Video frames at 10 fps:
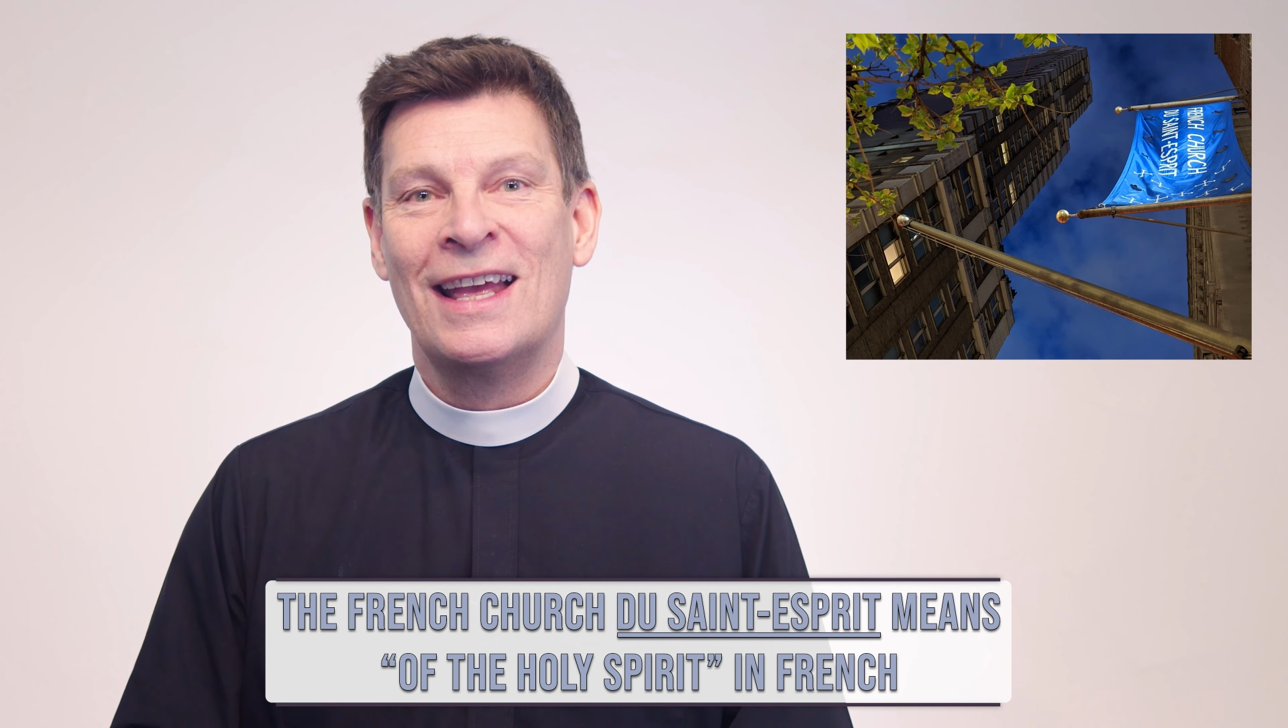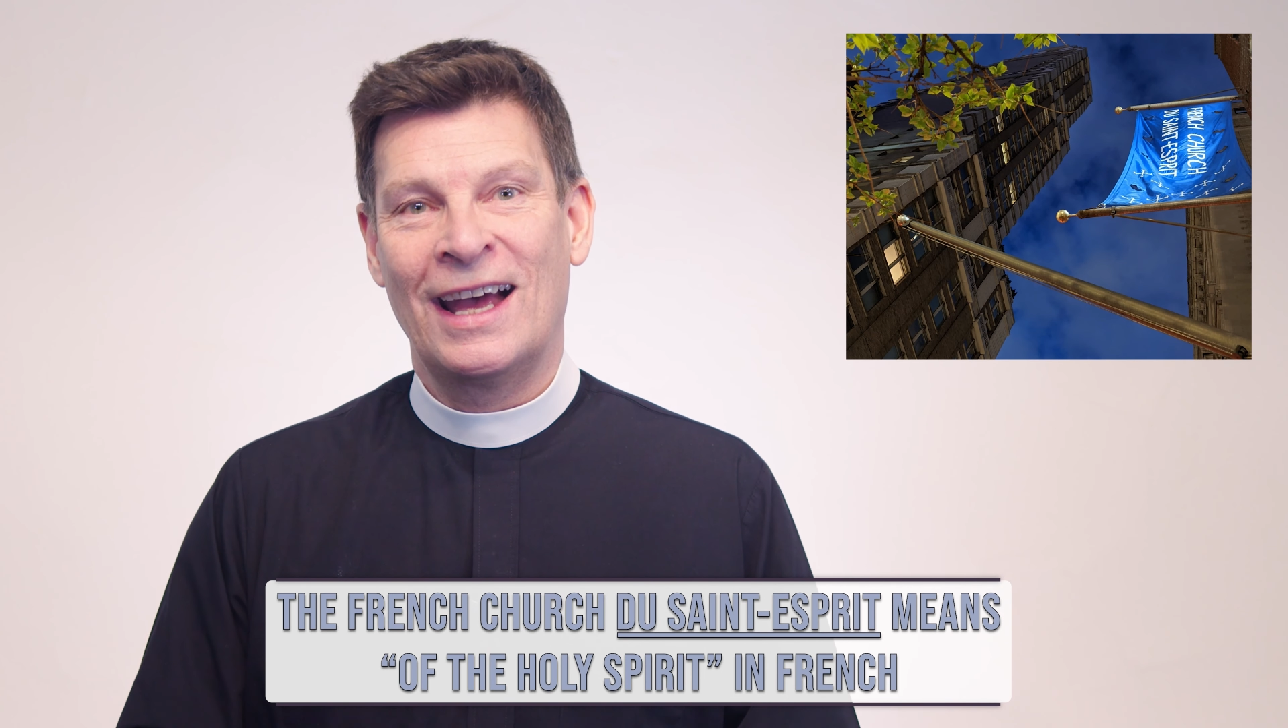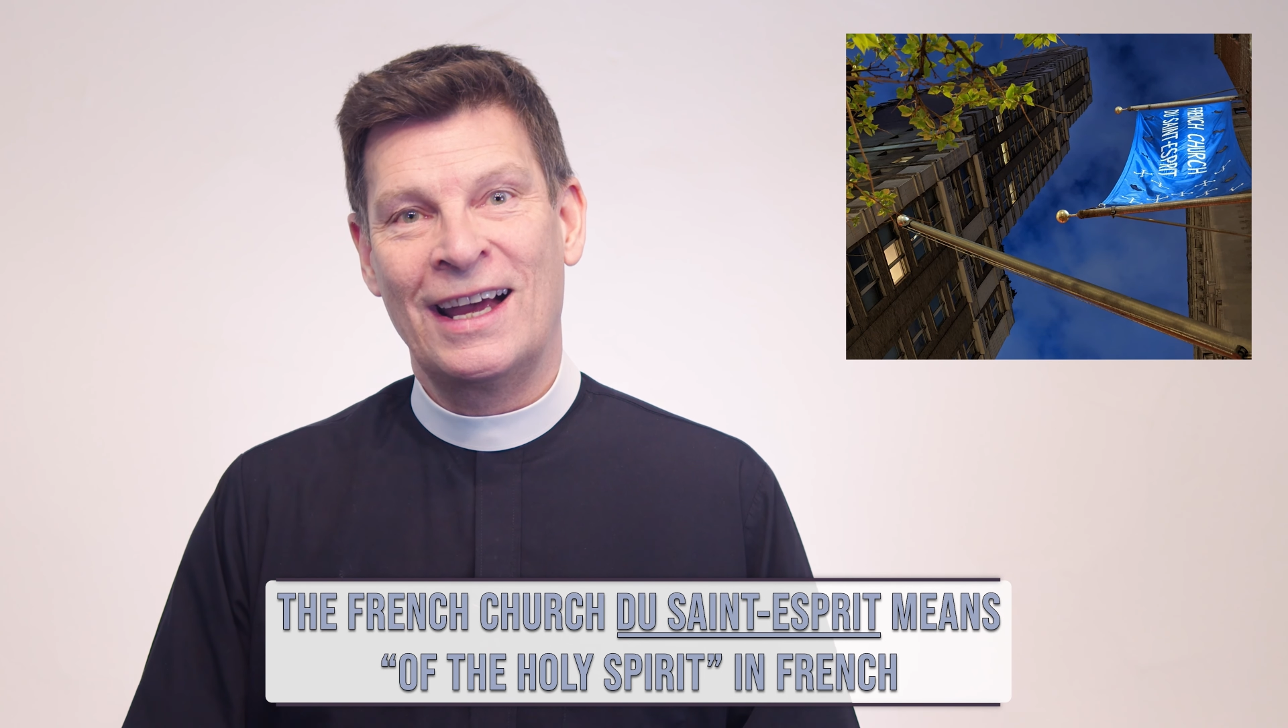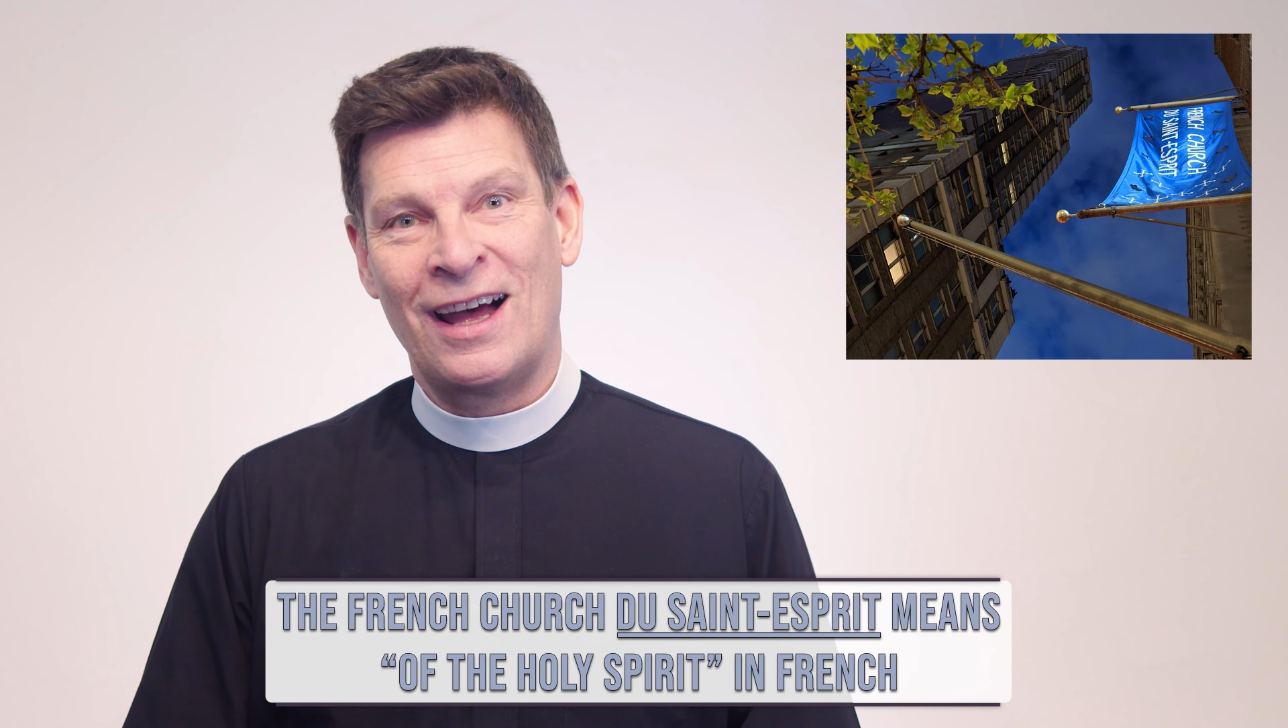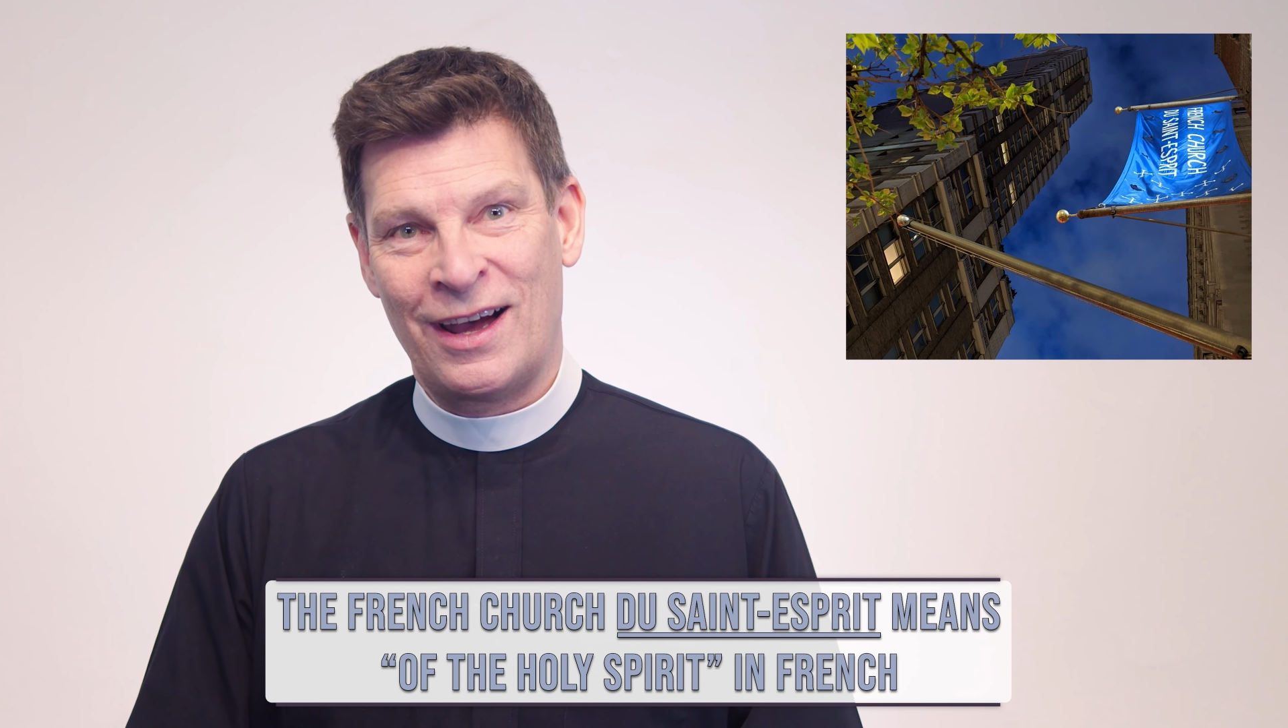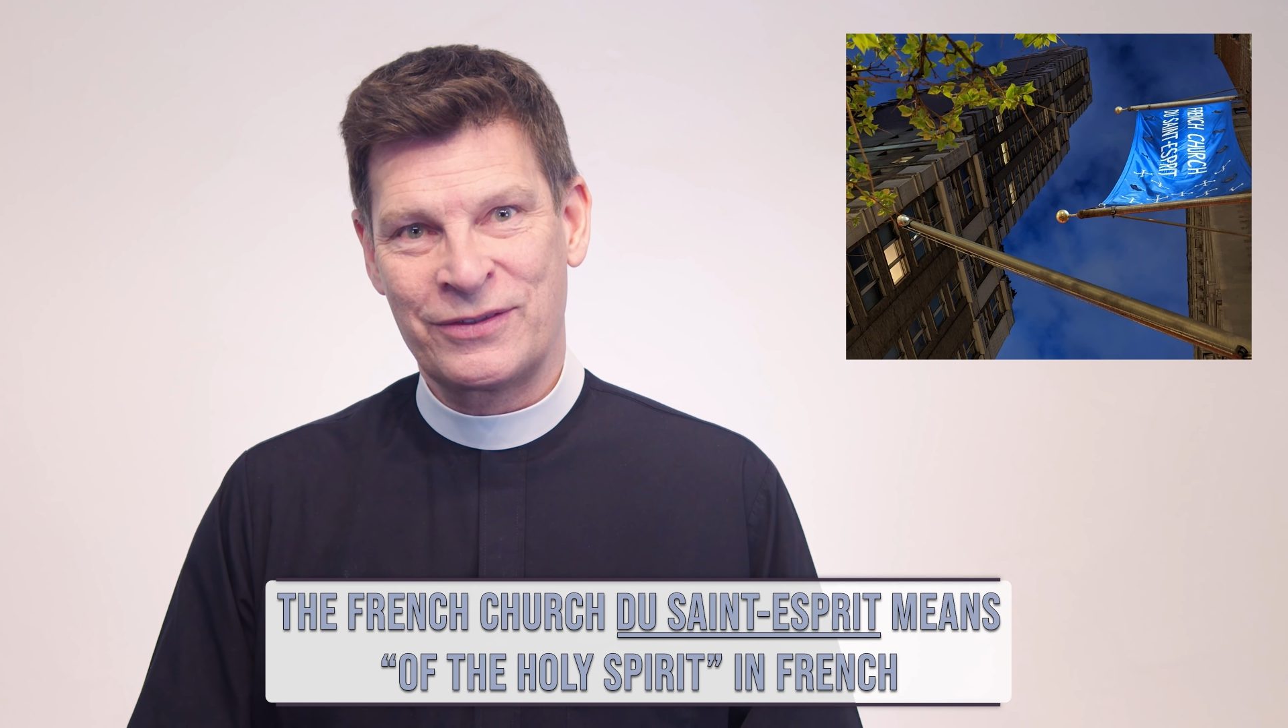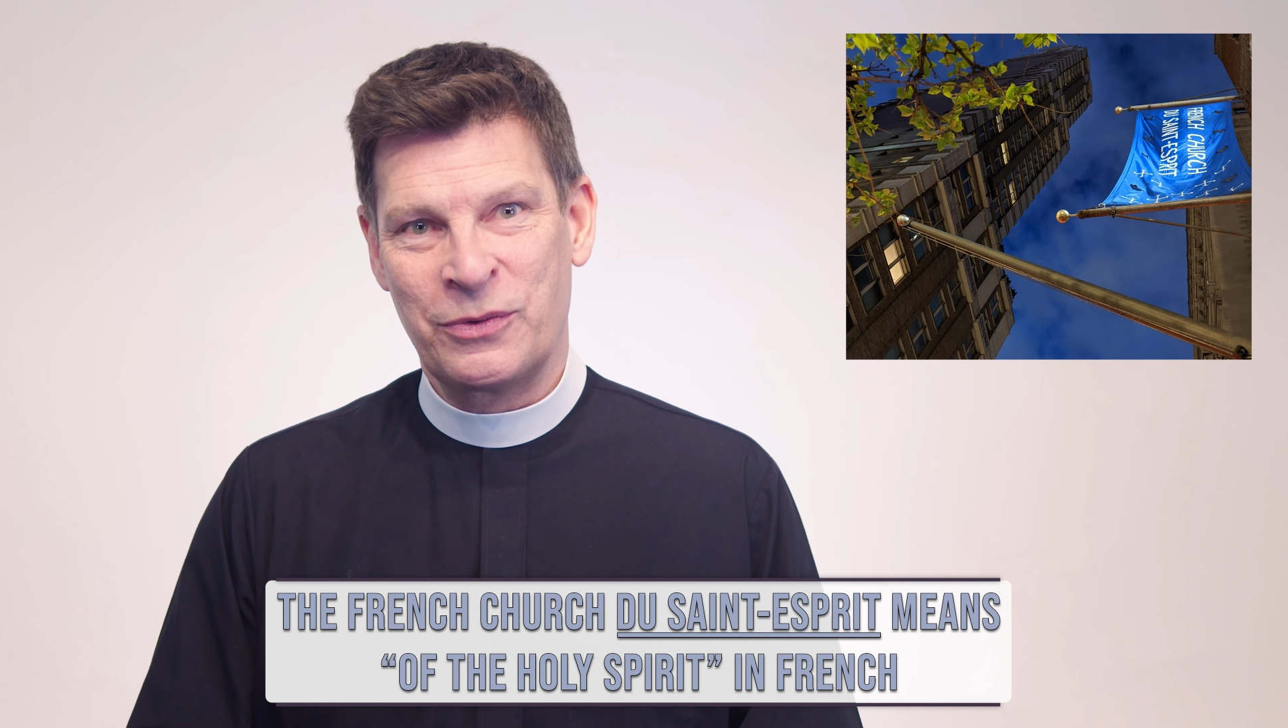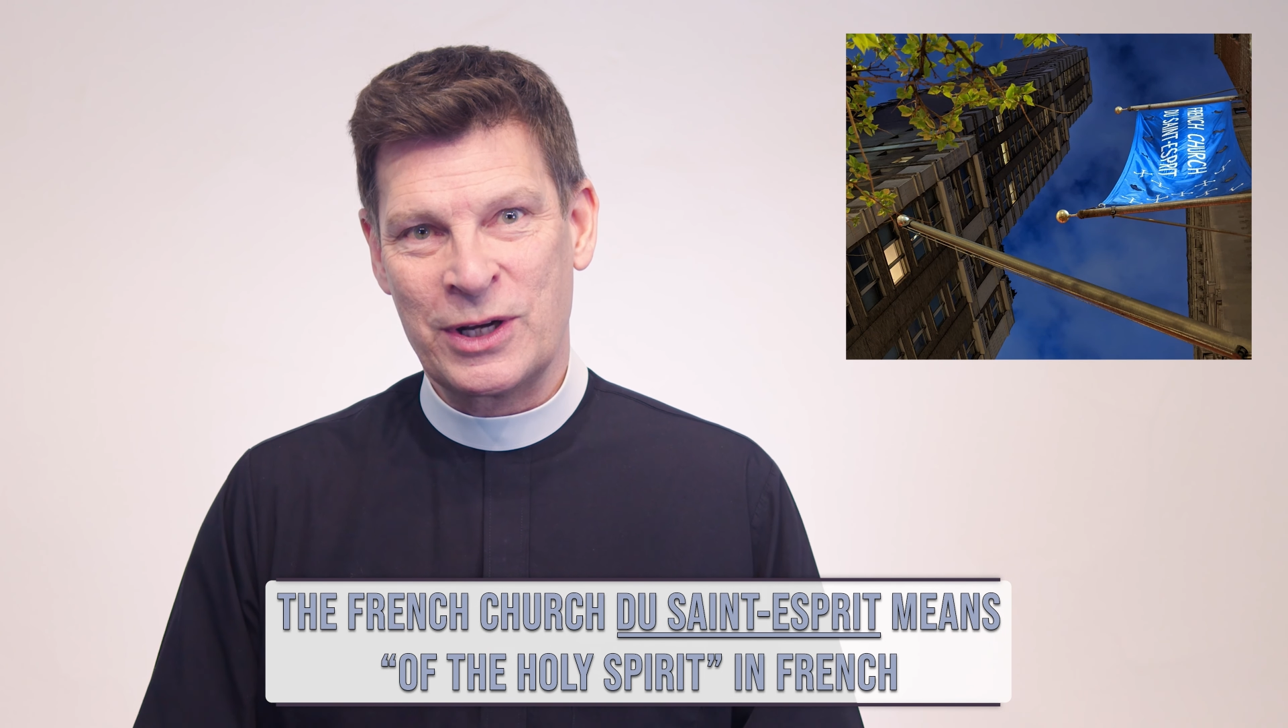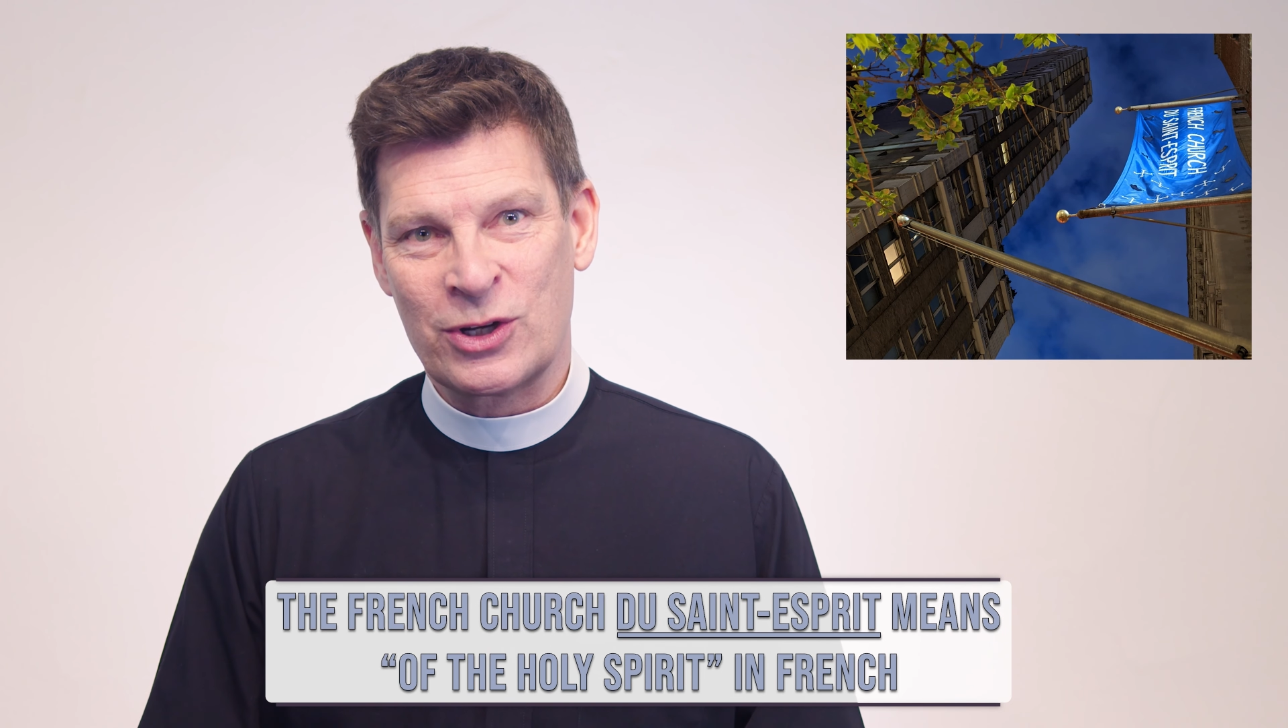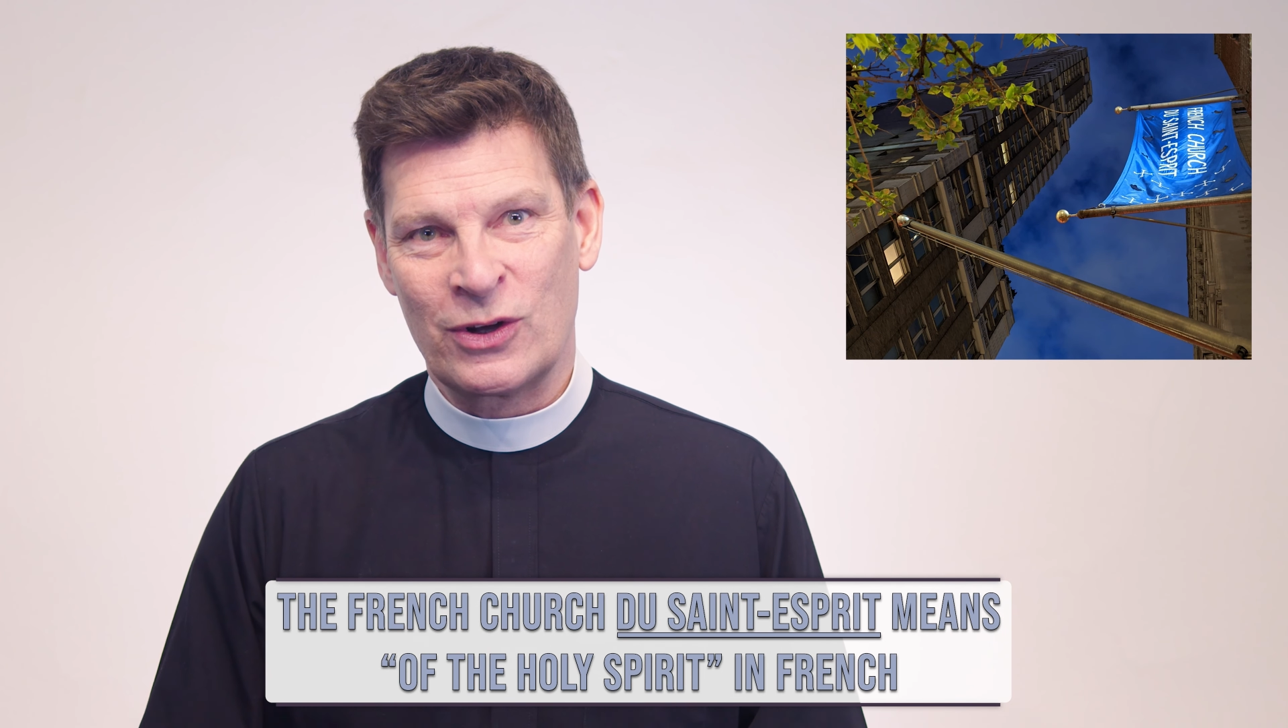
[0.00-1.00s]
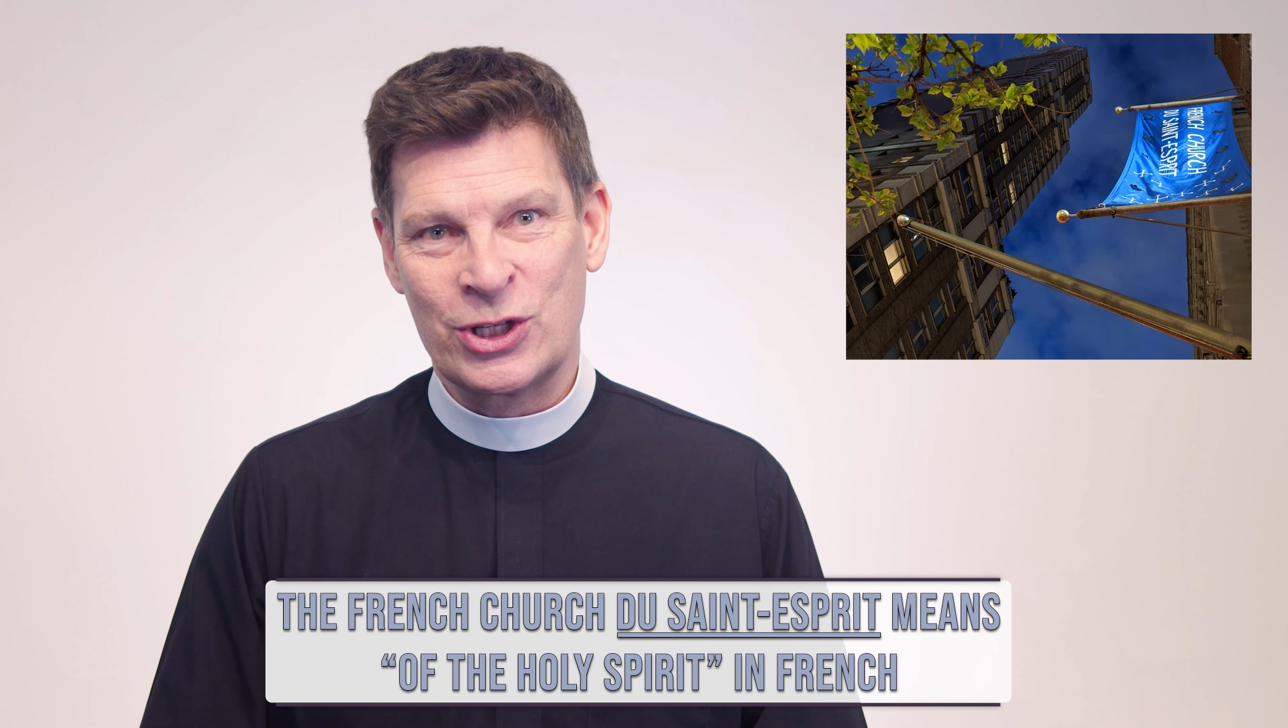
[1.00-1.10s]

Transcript: after which our